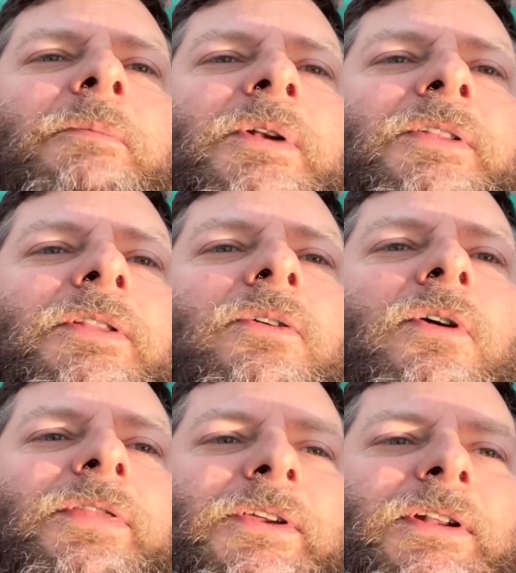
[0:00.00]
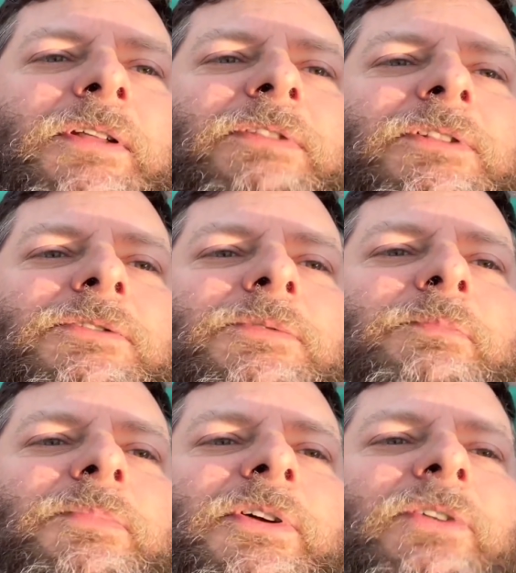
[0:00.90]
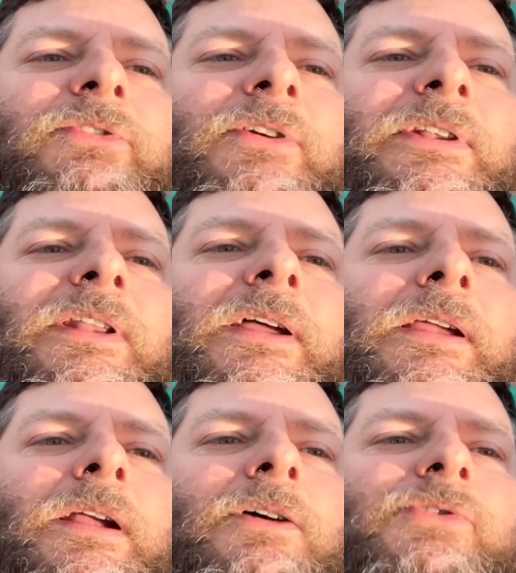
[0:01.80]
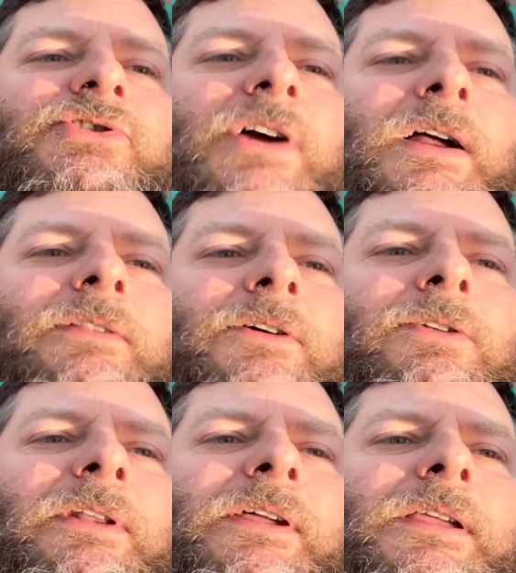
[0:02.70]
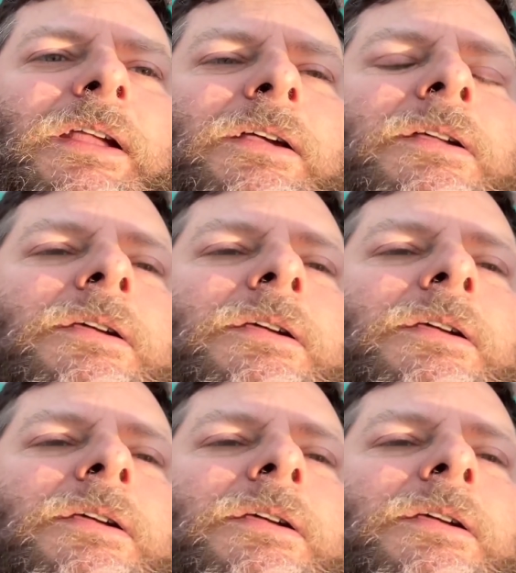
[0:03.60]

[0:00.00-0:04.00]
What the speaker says: But on the north end of the loop, there's a lake called Choctaw Lake.